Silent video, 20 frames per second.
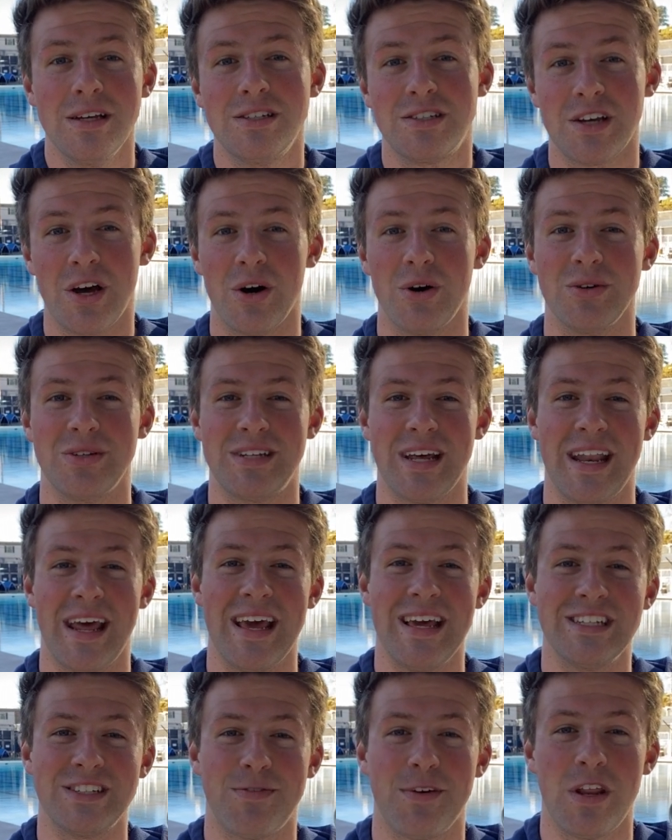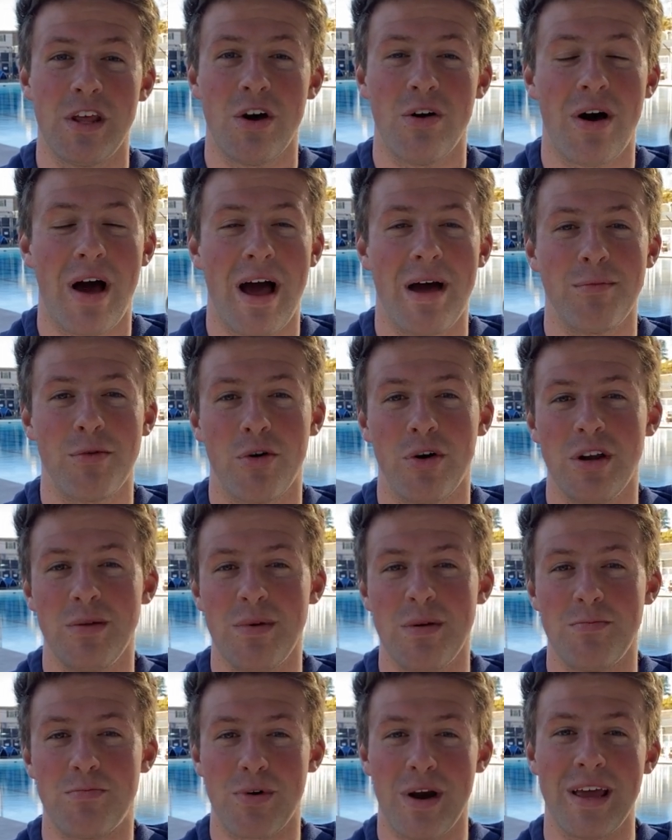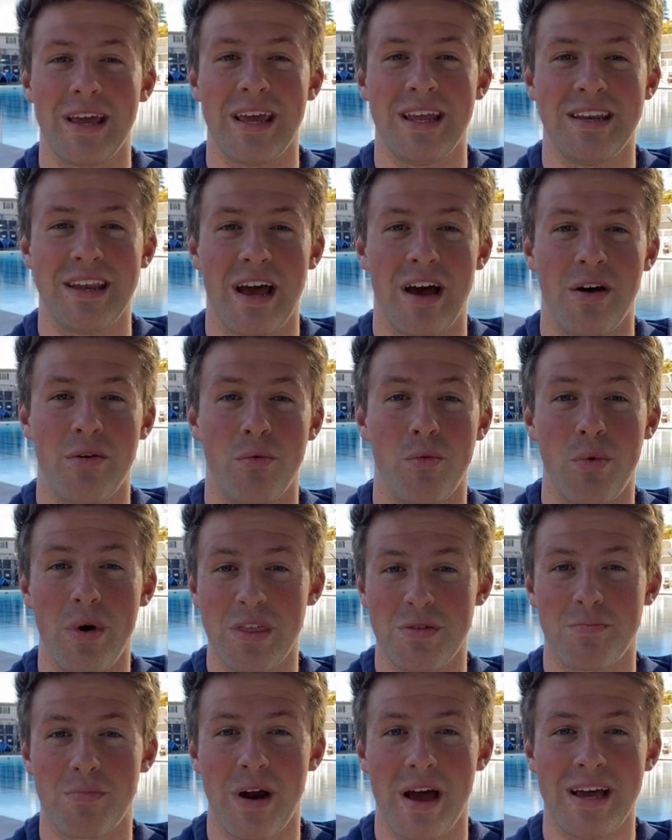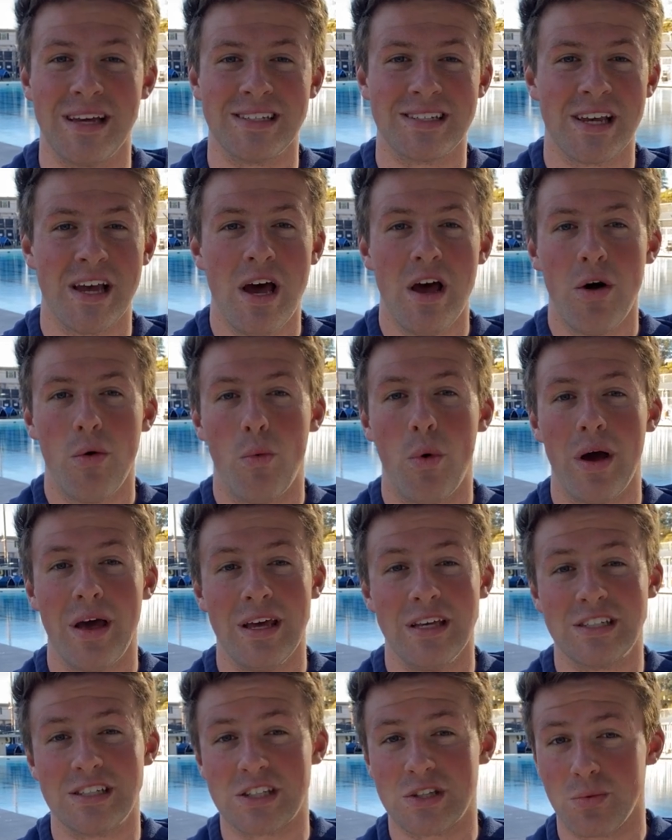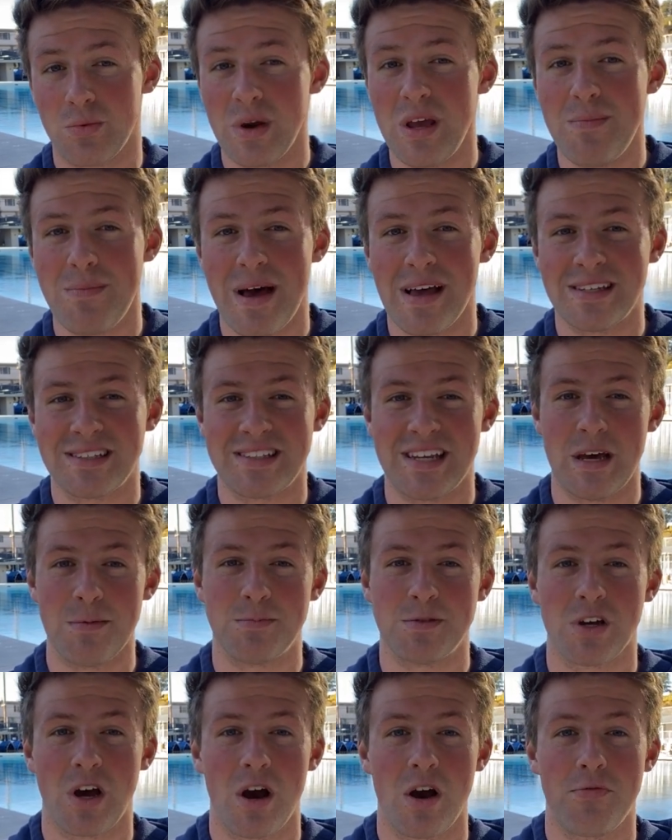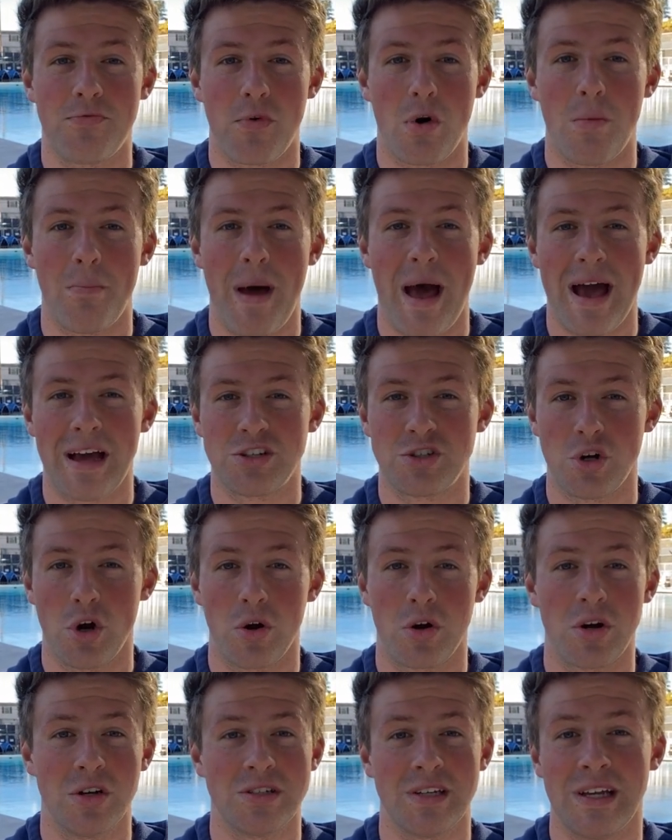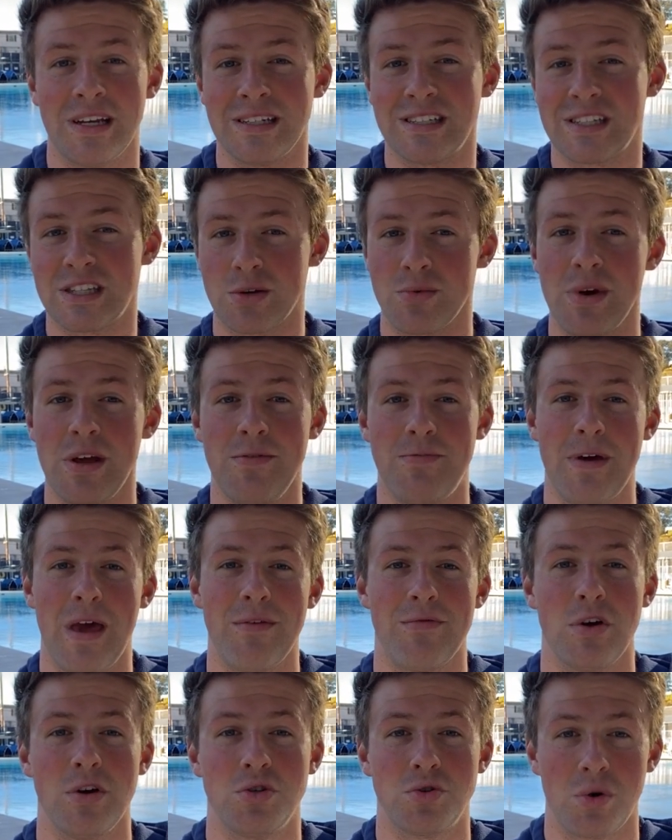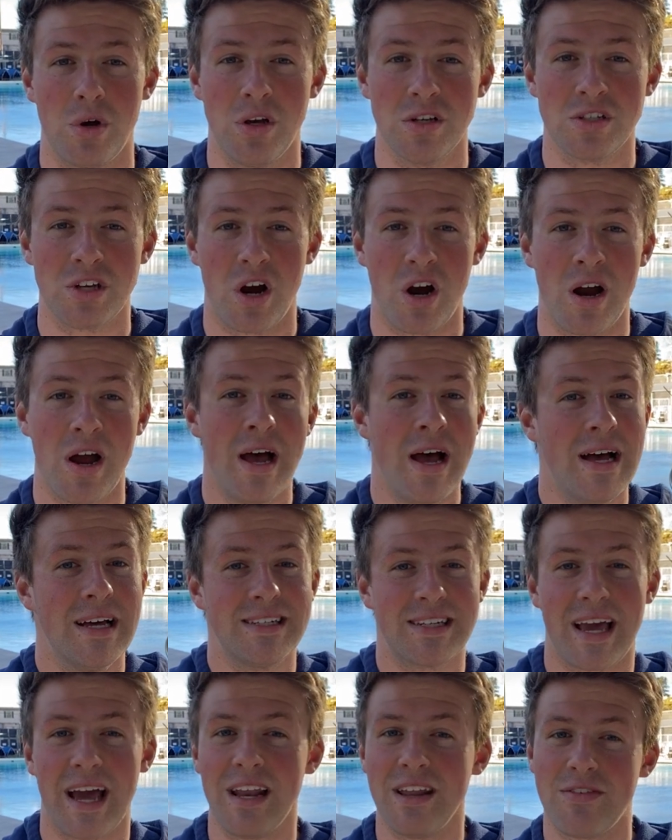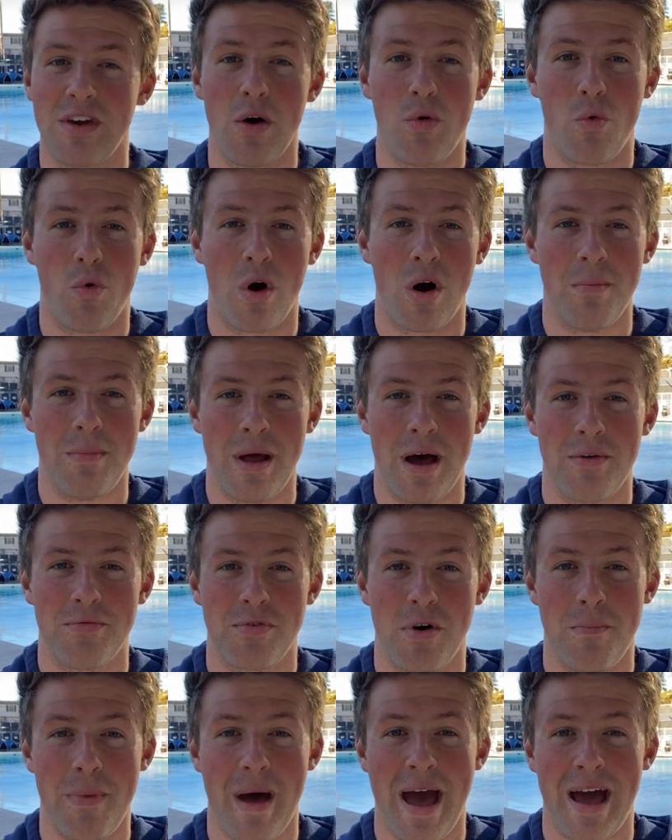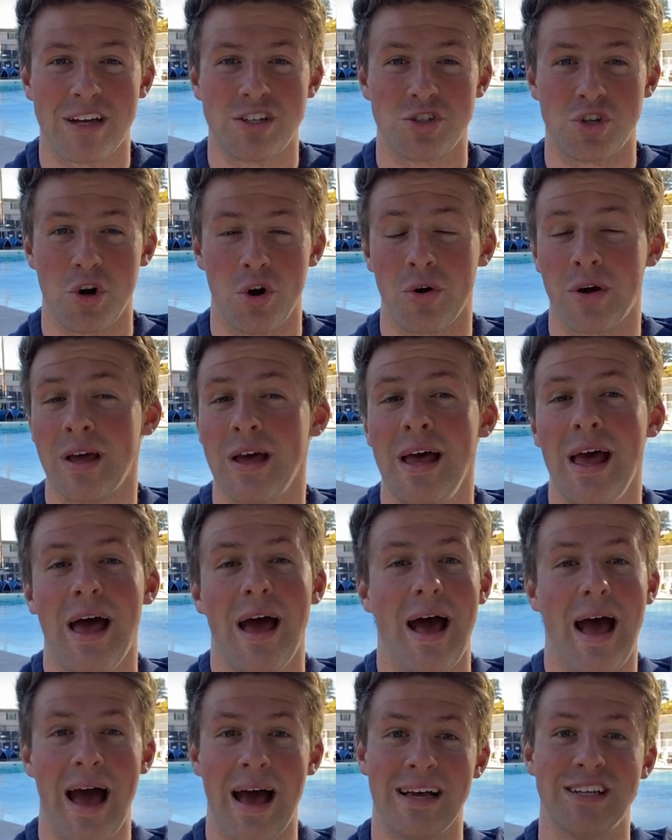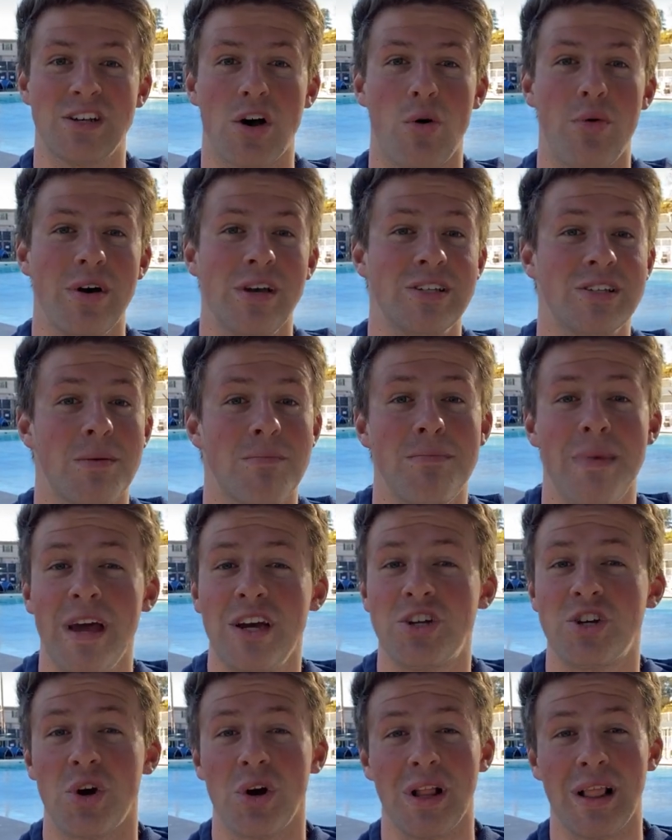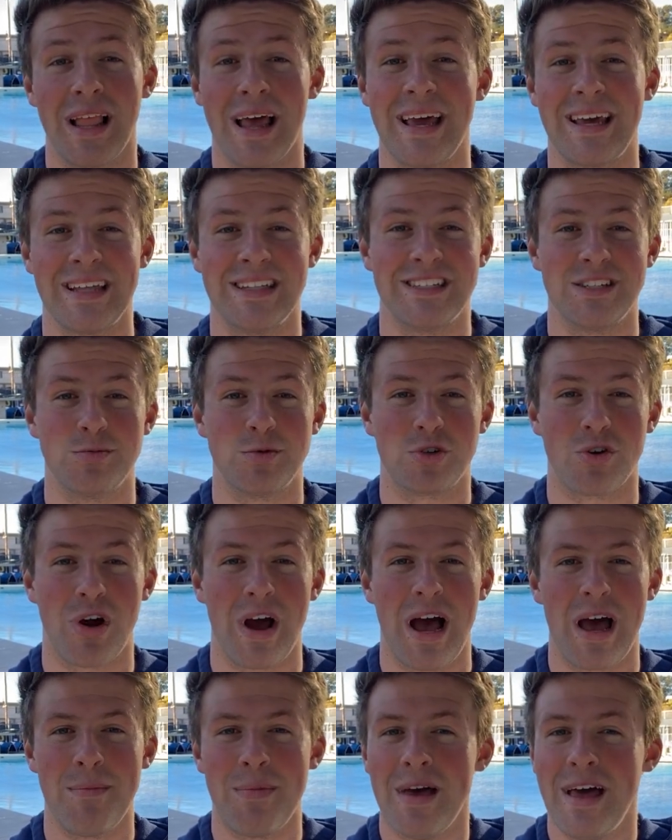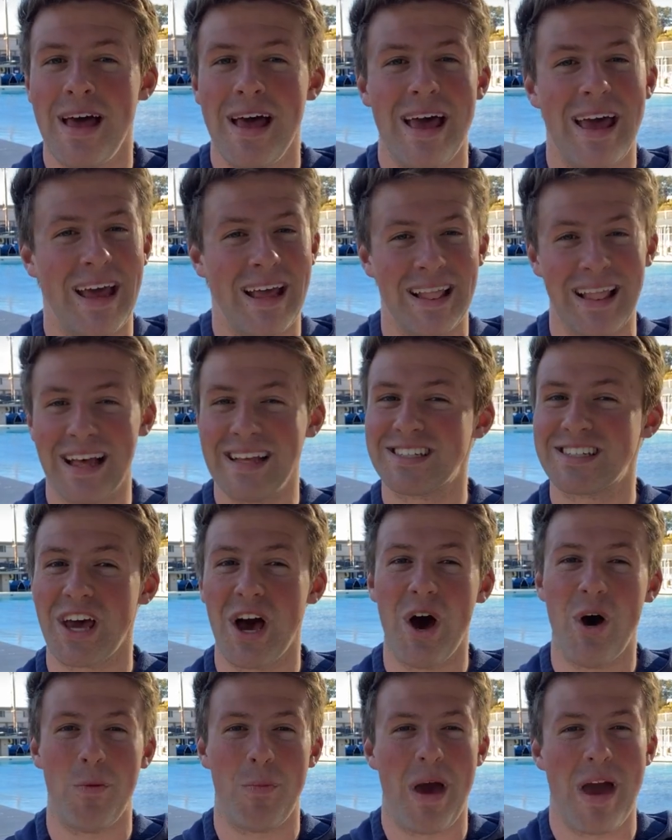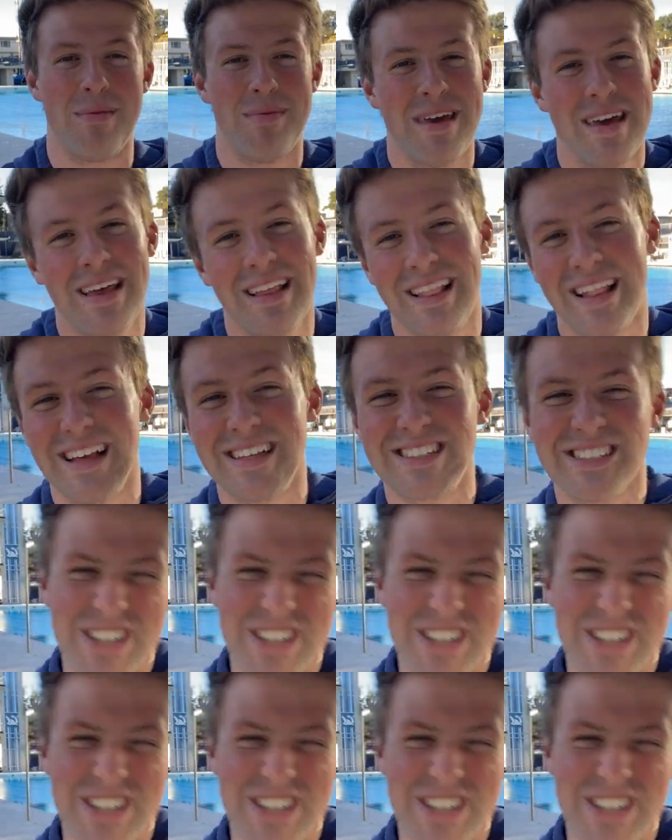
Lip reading: So today's video, I'm going to be breaking down with Bryce what his three best tips are for backstrokers and his three favorite drills are to kind of get warmed up for backstroke. As always, make sure to like and subscribe, and let's go, baby, let's